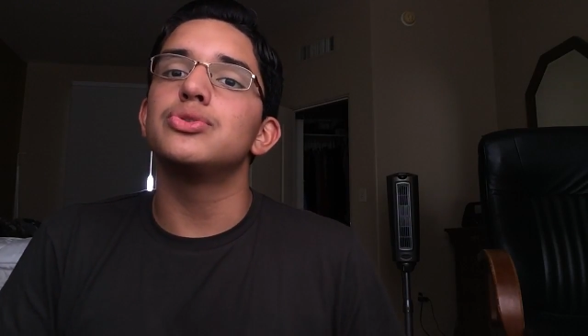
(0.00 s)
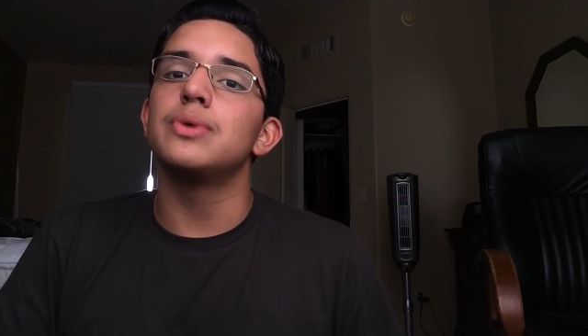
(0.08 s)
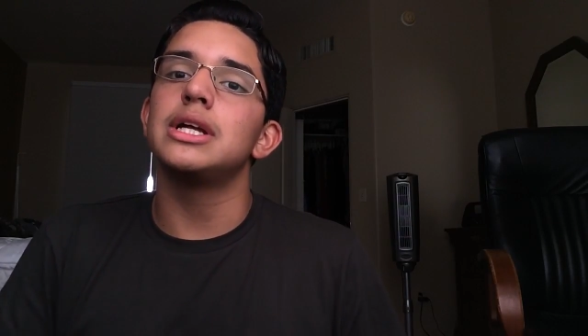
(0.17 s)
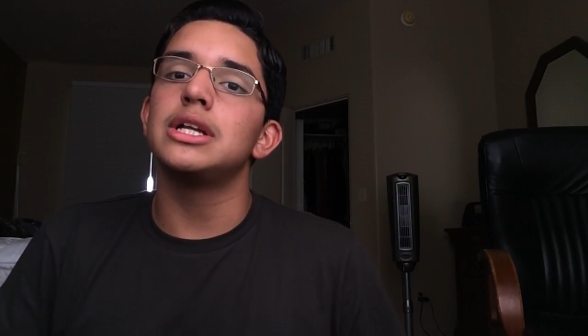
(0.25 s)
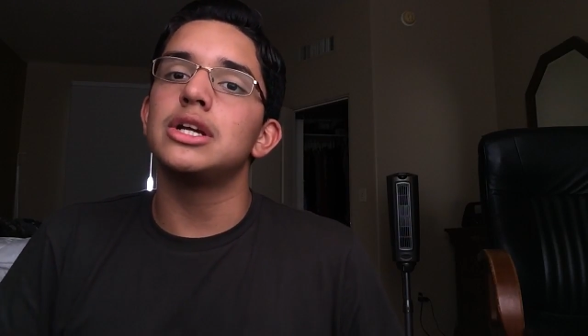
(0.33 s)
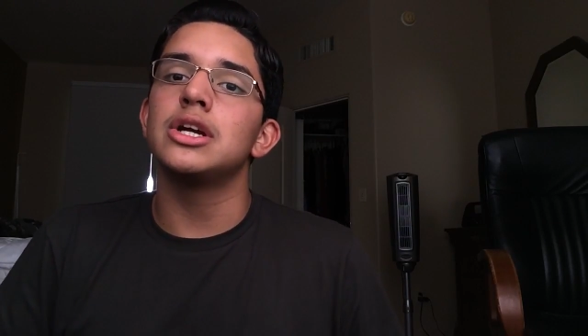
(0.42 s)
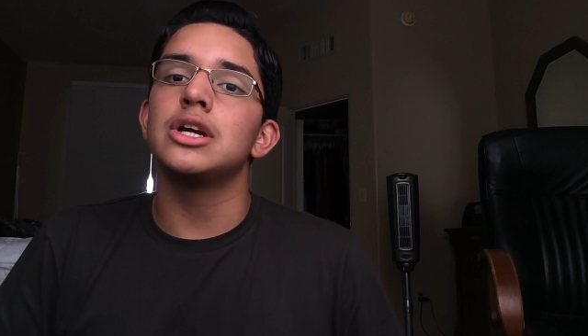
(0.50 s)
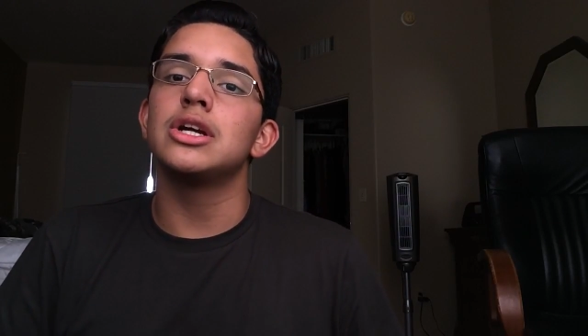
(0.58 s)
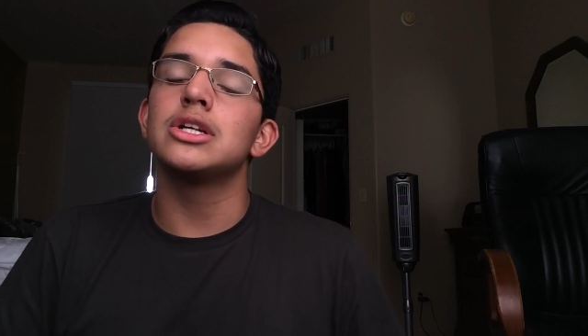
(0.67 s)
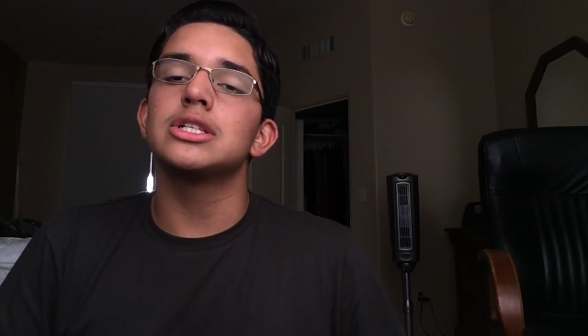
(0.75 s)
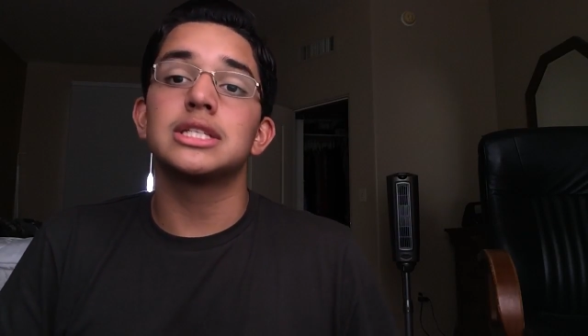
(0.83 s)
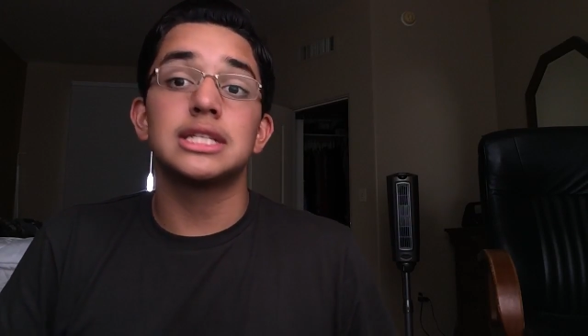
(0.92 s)

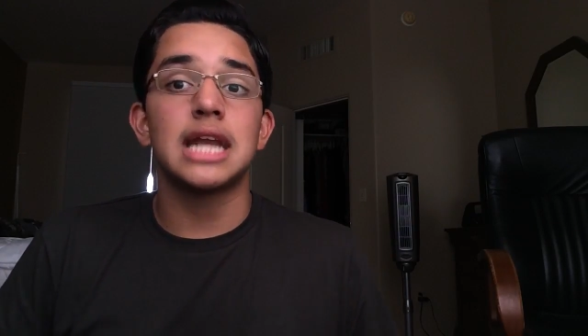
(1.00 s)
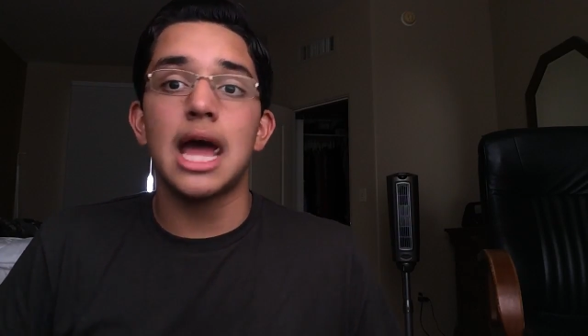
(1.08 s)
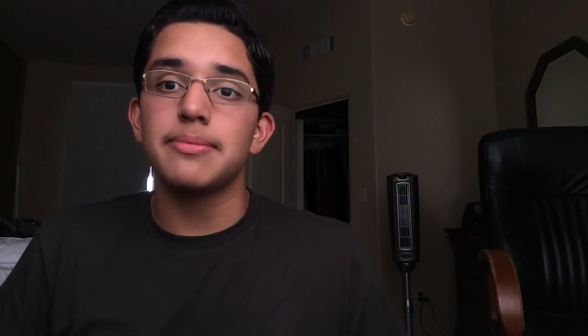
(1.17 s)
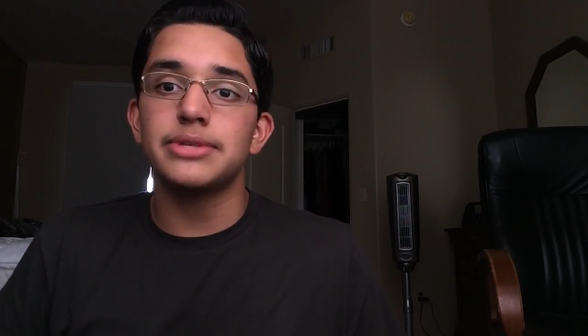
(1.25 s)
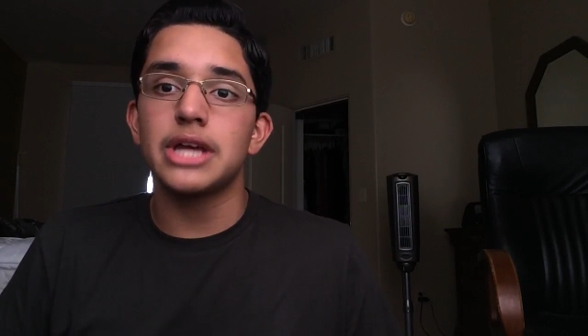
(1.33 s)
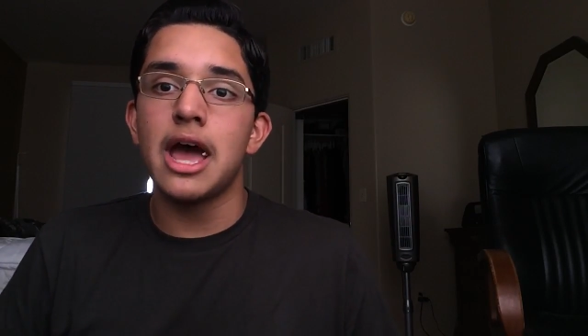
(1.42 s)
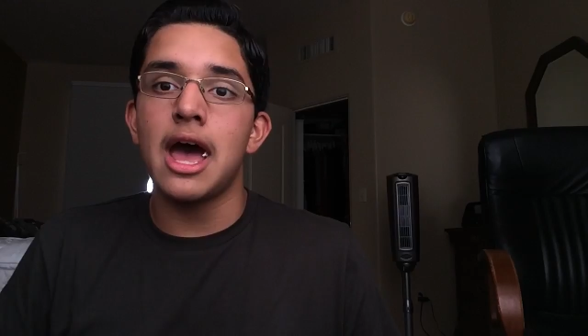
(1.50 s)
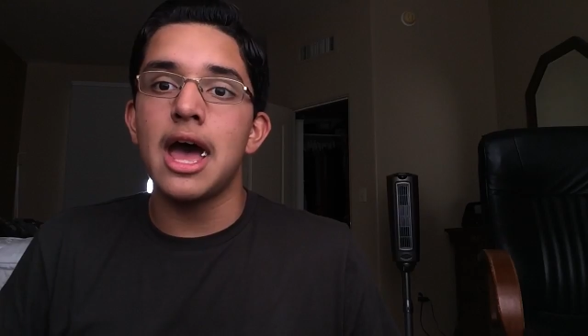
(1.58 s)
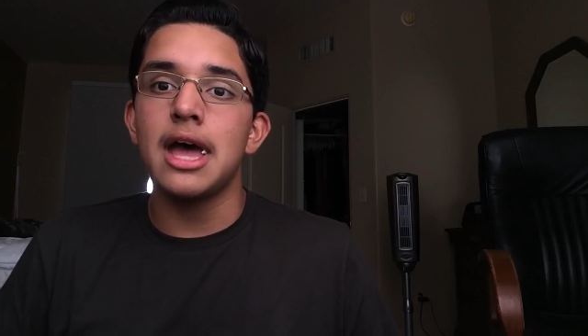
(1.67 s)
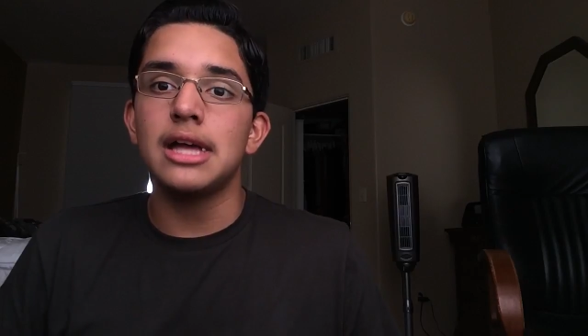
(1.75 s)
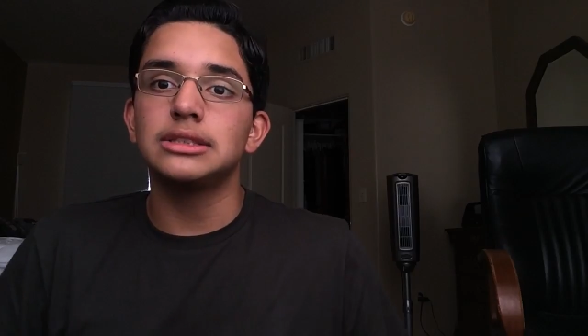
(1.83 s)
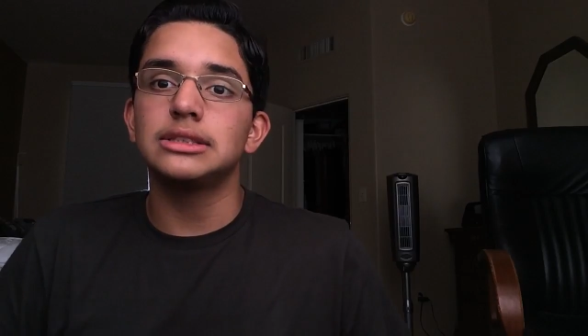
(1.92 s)
Twitter, Snapchat,